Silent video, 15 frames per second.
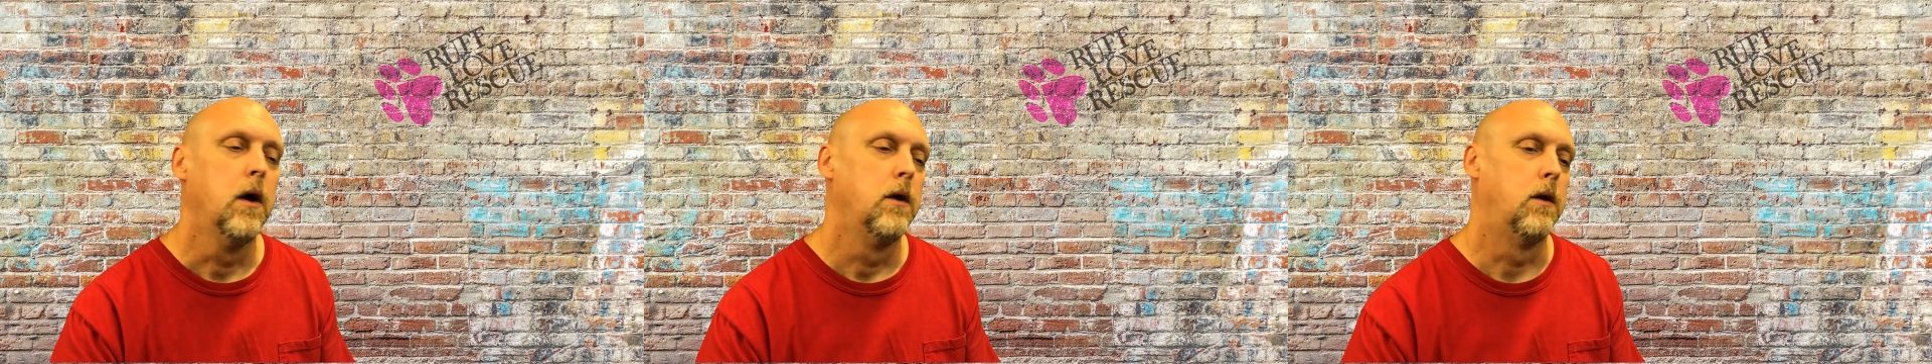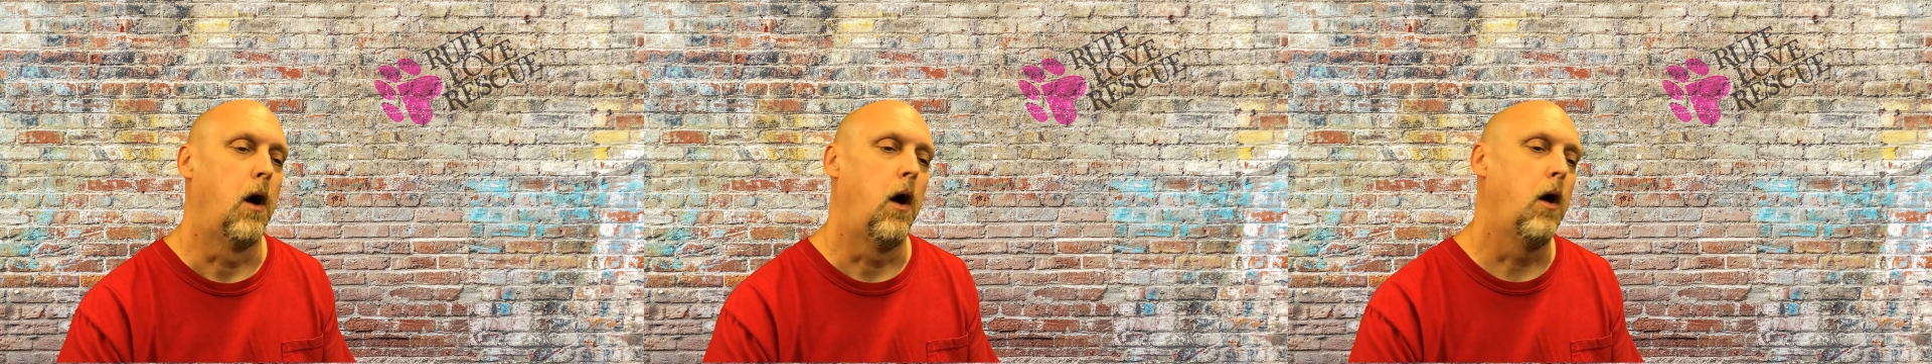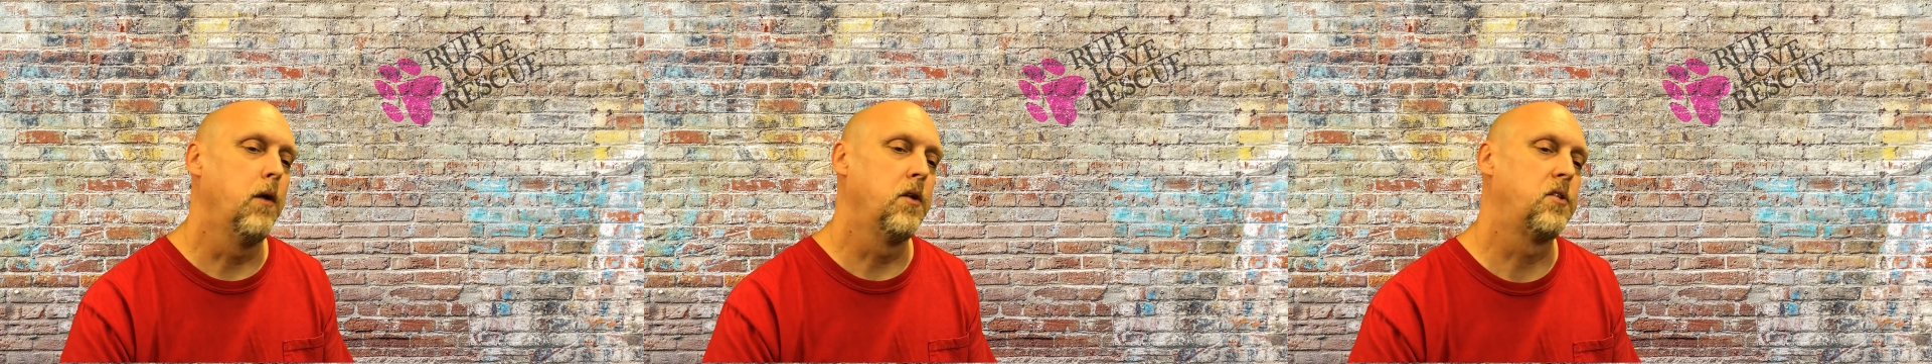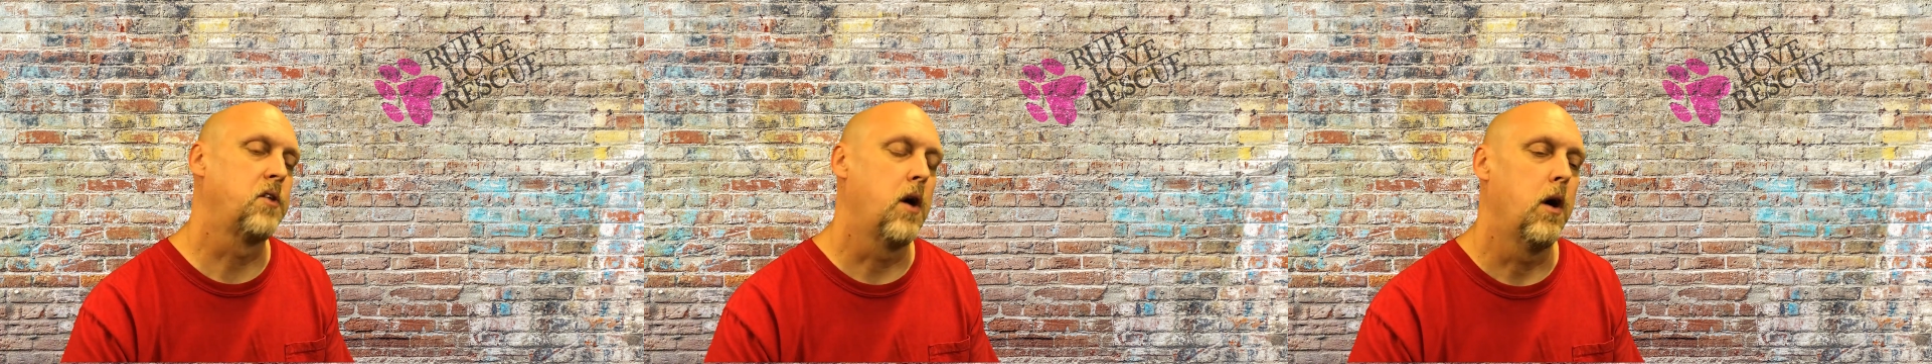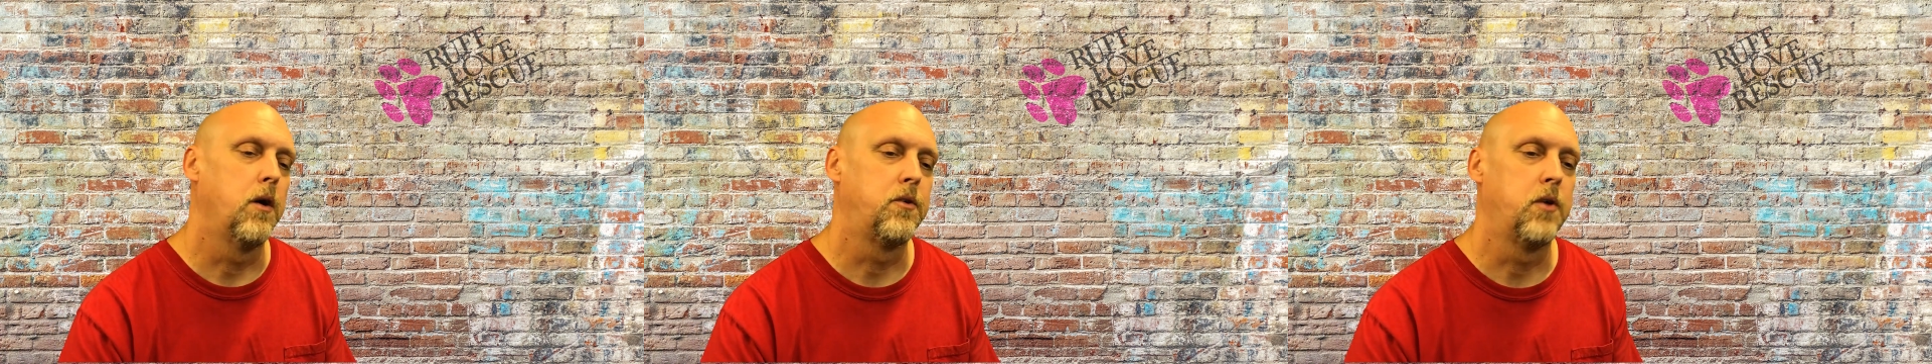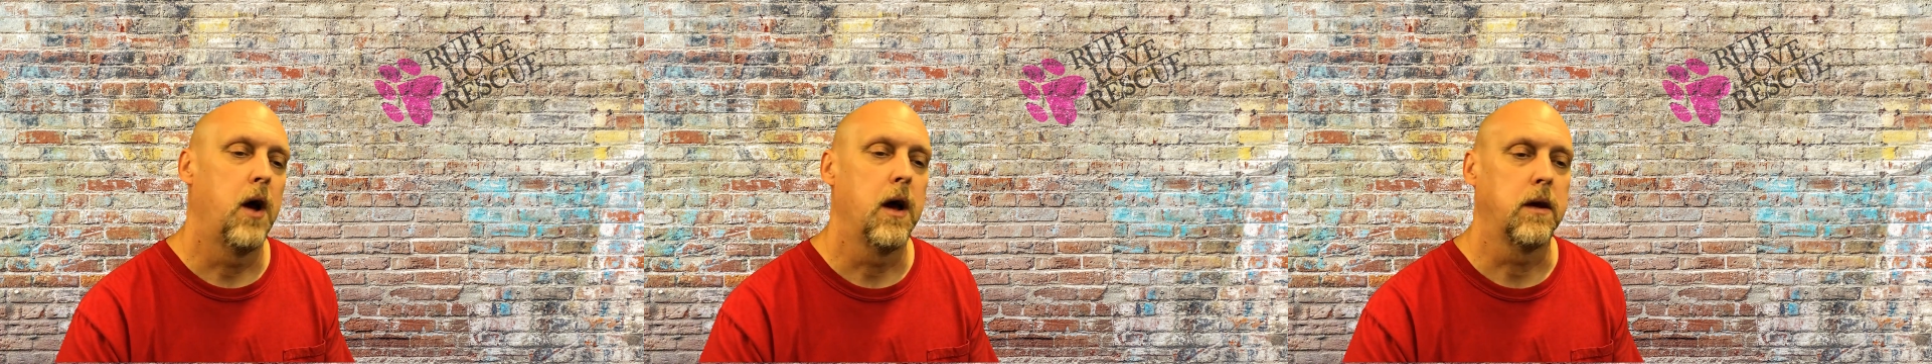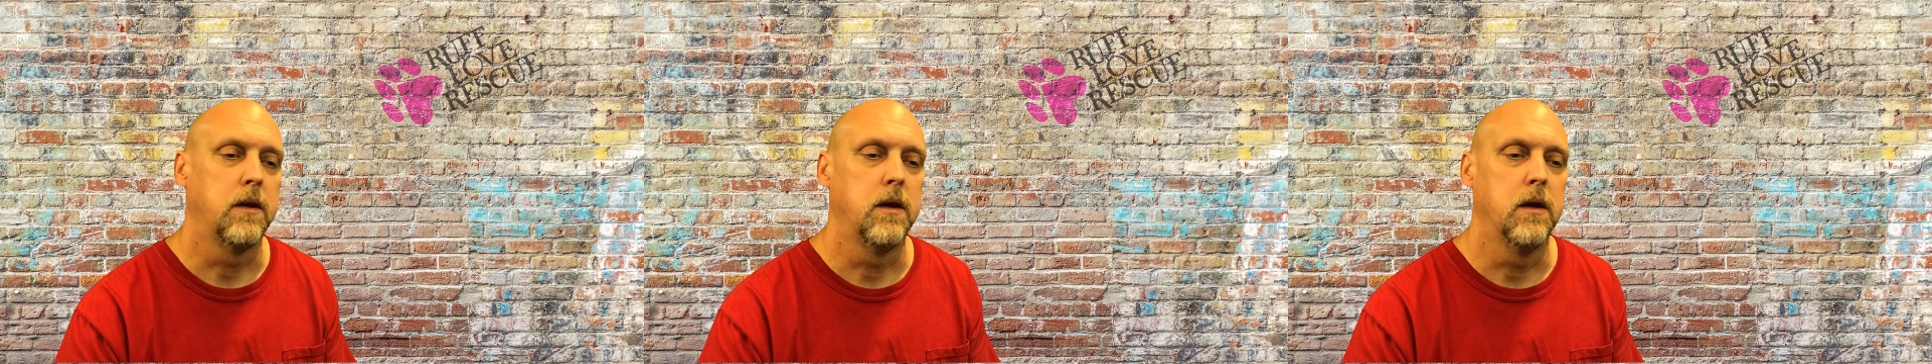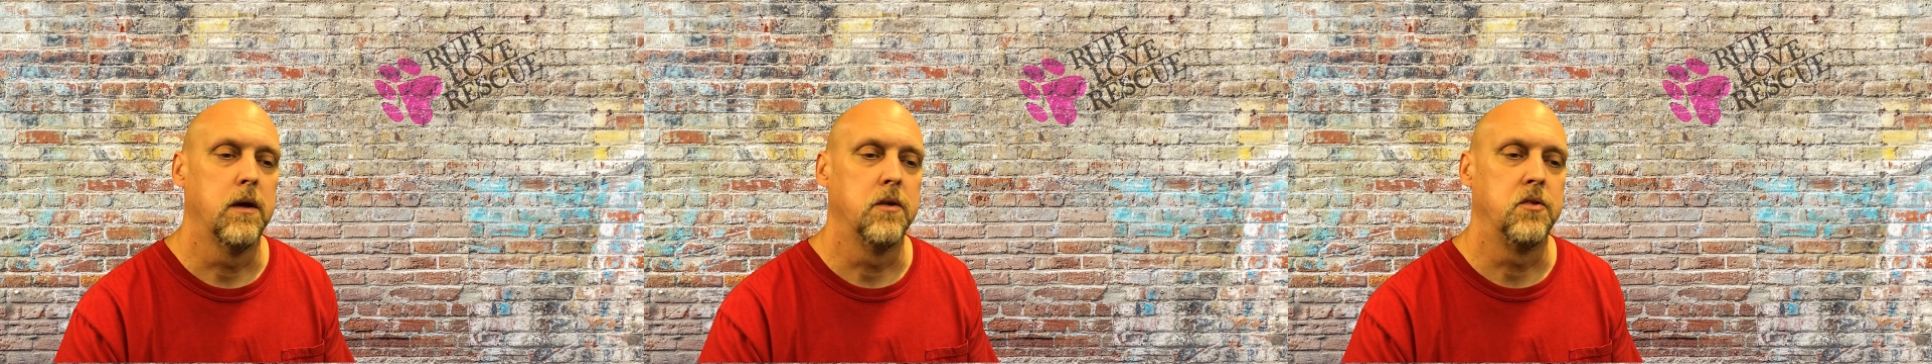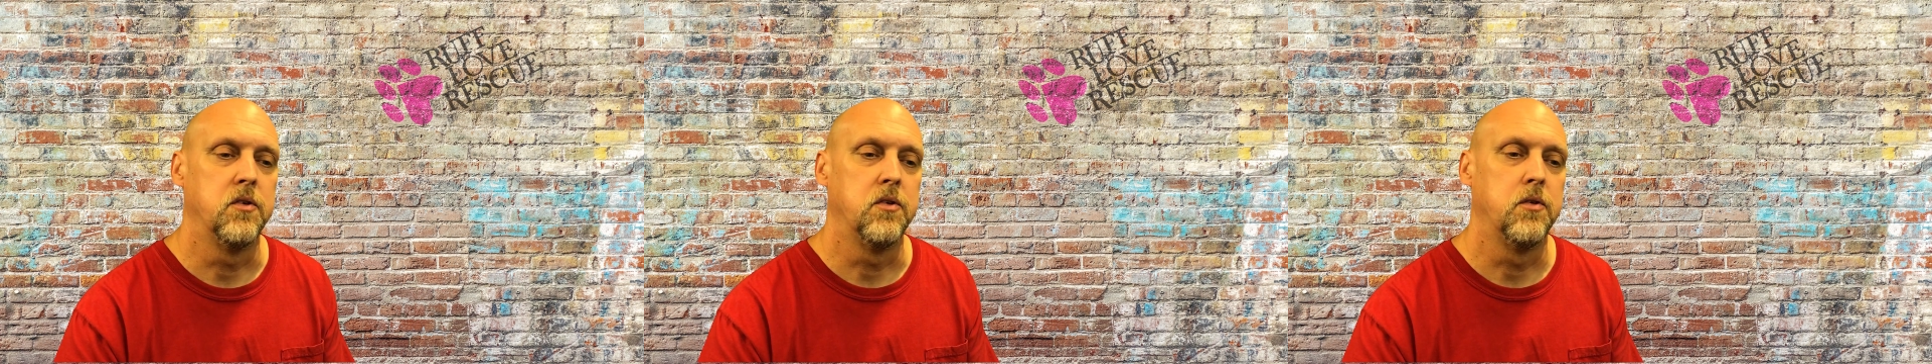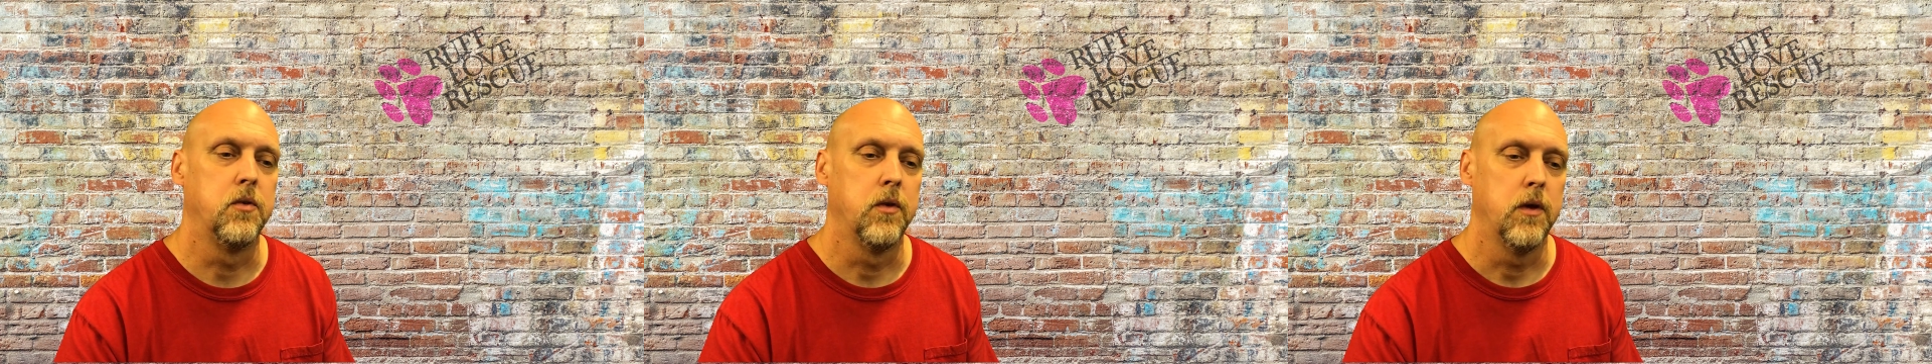Now, all this contract
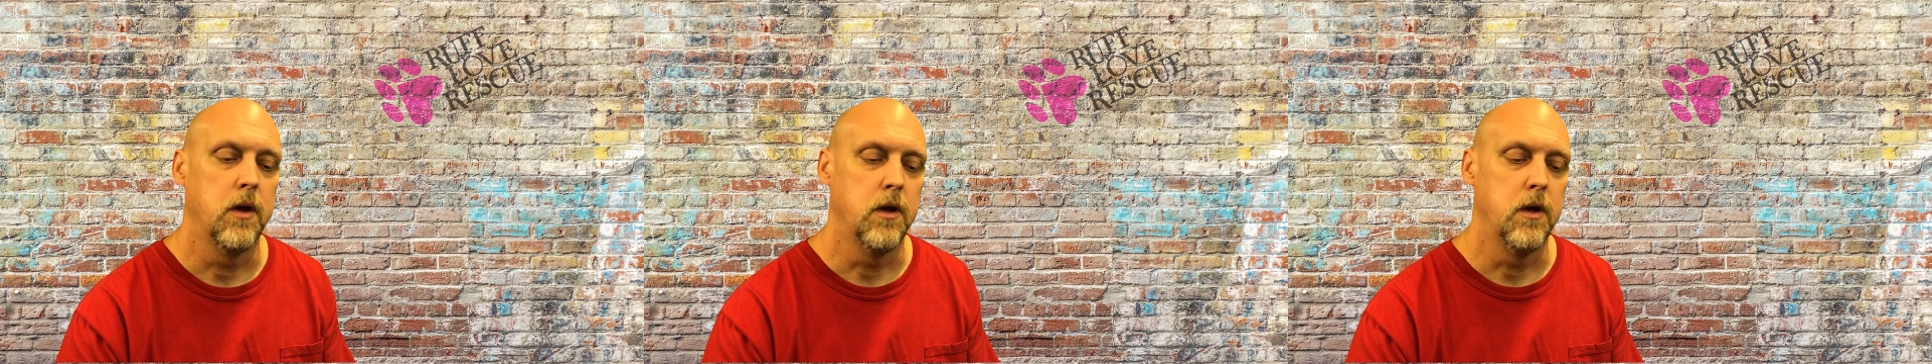is